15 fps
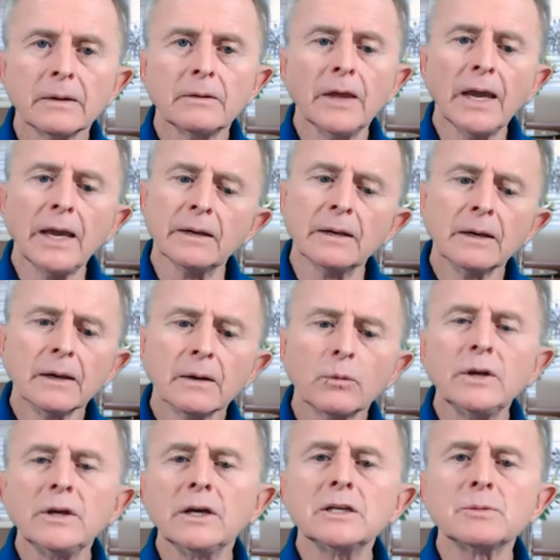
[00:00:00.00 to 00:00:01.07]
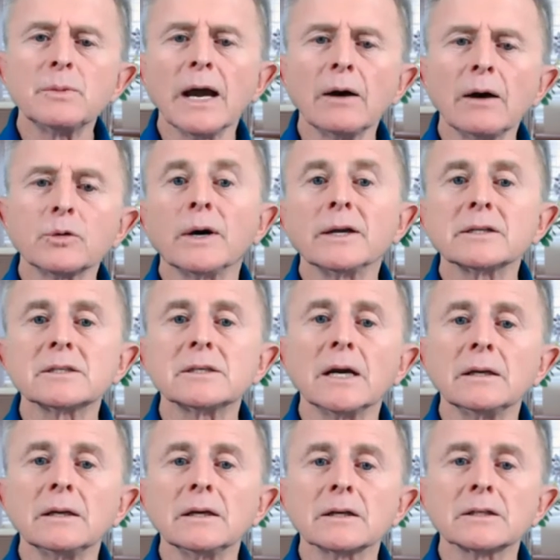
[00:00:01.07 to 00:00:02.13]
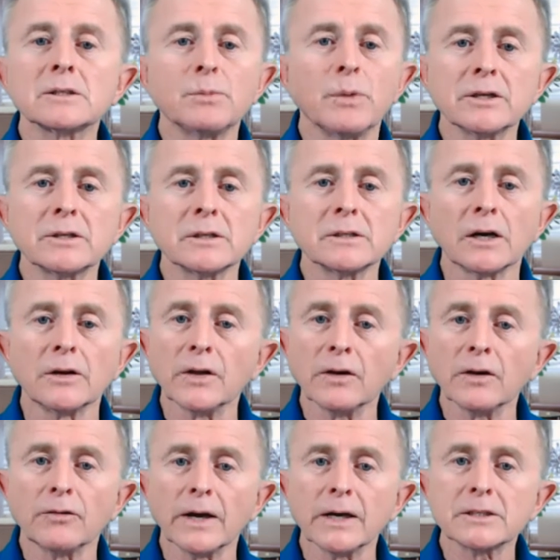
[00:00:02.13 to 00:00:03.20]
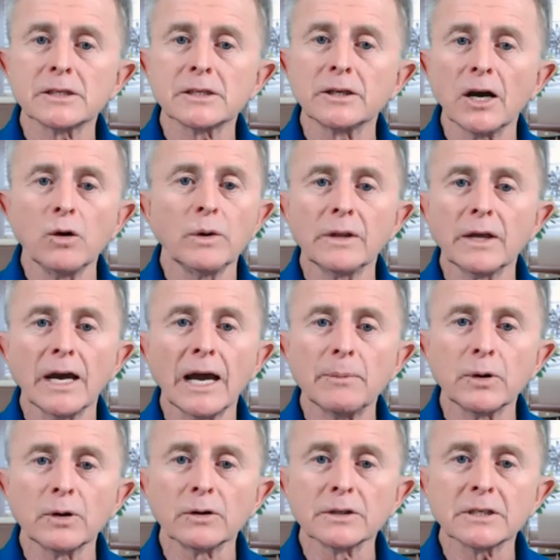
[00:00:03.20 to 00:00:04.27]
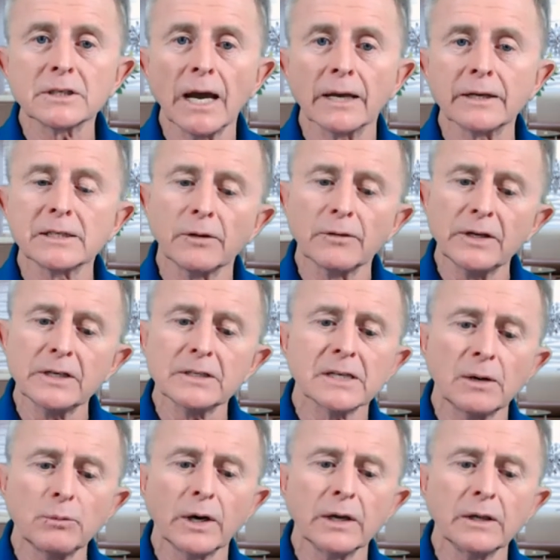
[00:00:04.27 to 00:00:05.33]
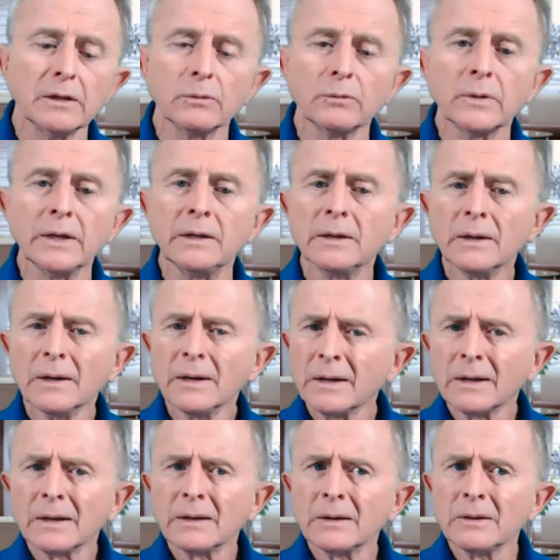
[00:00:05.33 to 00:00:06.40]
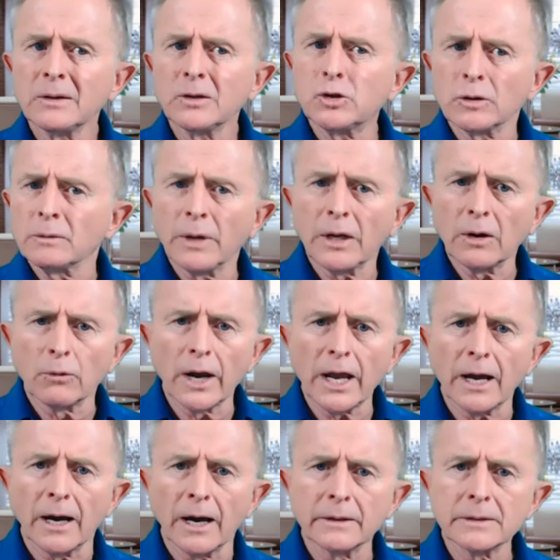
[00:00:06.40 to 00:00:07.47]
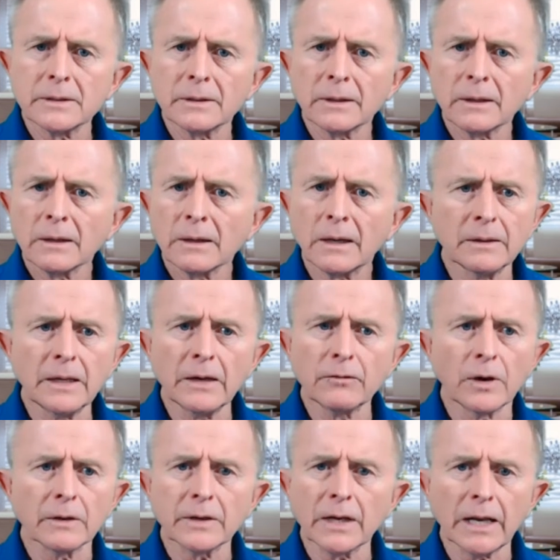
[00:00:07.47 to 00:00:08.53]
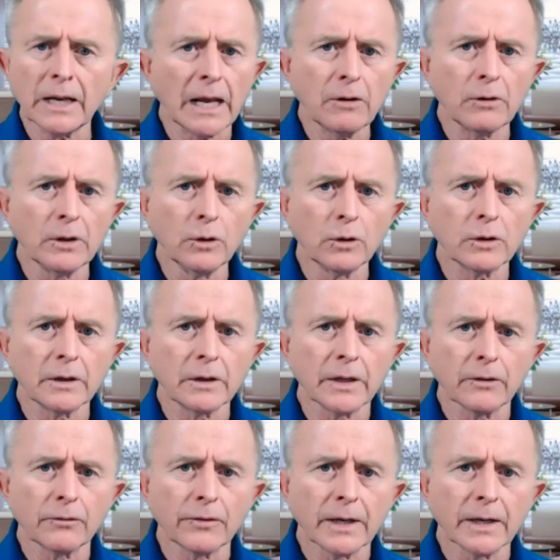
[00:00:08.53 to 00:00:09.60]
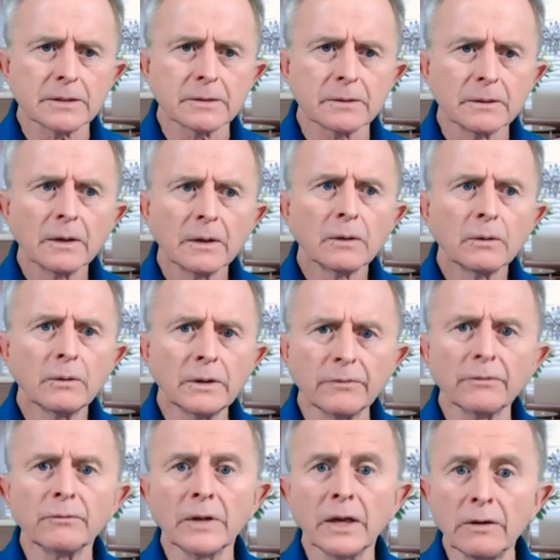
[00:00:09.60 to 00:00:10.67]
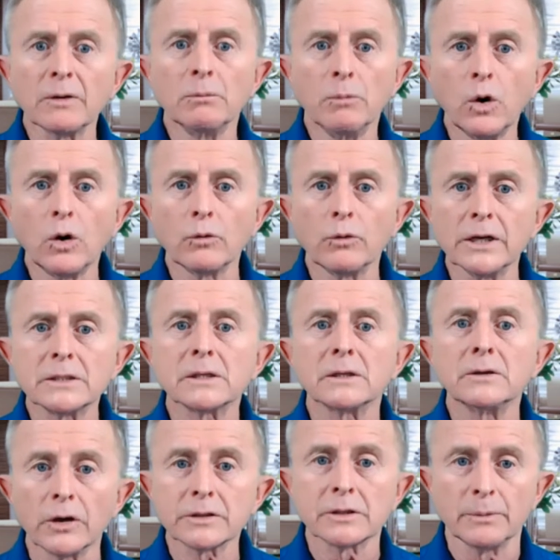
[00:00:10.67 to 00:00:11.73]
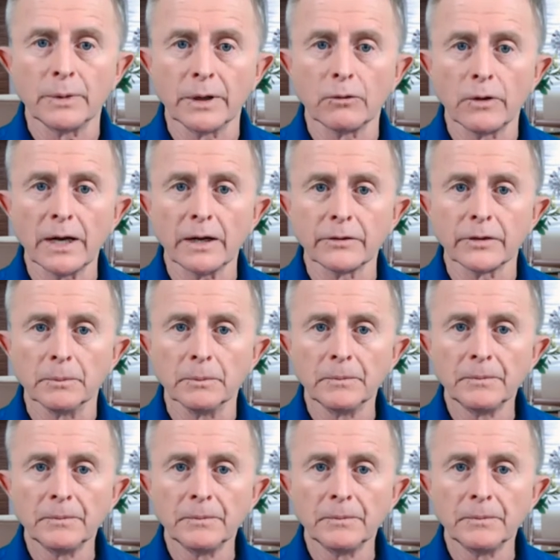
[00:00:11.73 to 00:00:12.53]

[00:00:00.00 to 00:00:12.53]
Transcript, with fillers: Then we need to be able to understand the expressions on their face to know whether they're happy or sad. So if it is somebody that we shouldn't be around and they've got that angry look on their face, we've even more reason not to be around them.